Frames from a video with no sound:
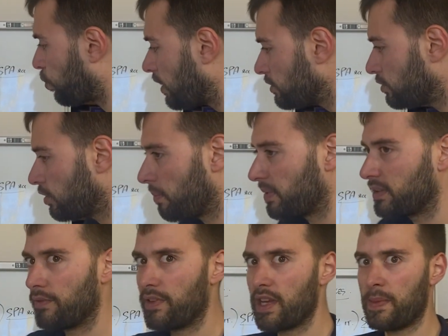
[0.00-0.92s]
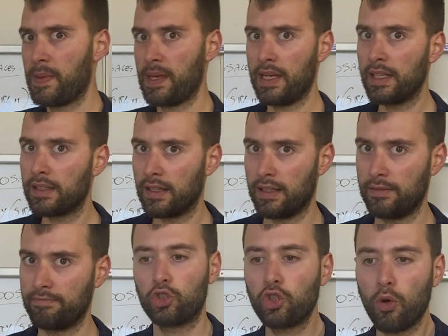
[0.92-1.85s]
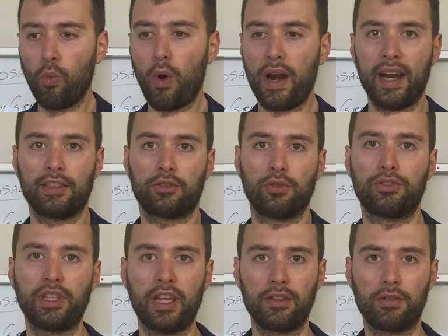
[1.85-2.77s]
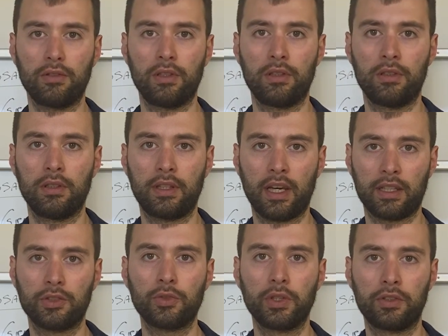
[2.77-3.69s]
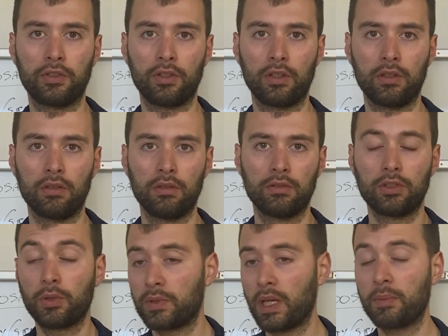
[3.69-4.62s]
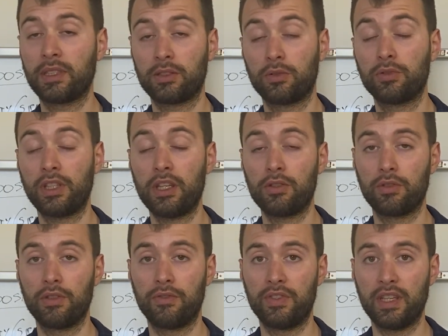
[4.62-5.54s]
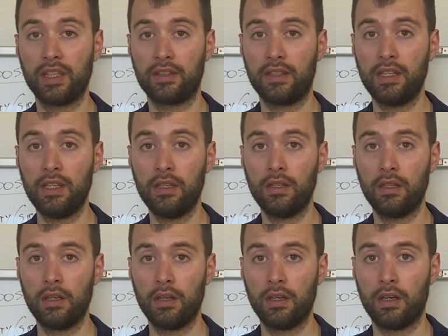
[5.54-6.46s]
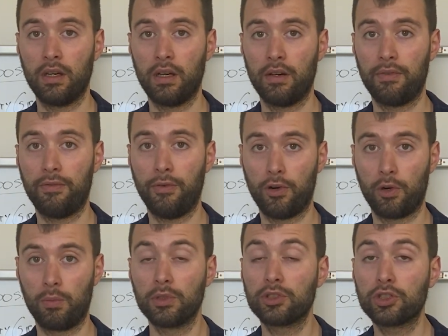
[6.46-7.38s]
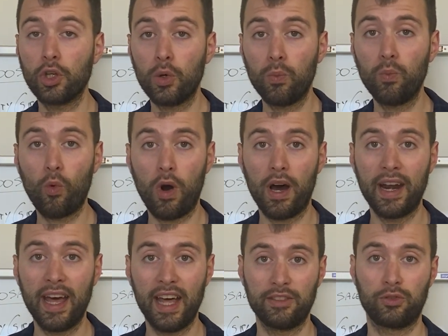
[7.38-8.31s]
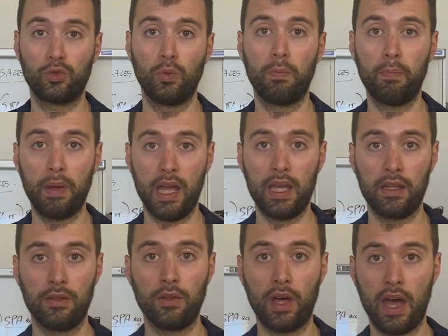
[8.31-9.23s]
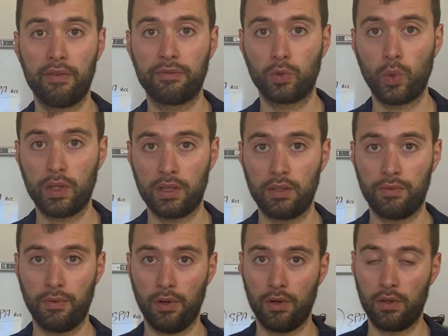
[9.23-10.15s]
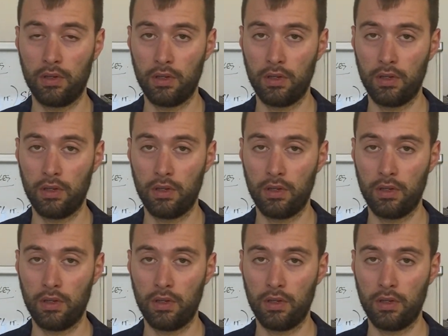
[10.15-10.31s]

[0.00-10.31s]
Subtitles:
once you open the VAT in Italy, someone has to send you the tax return. Sometimes has to send you the VAT form. Someone has to pay the F24.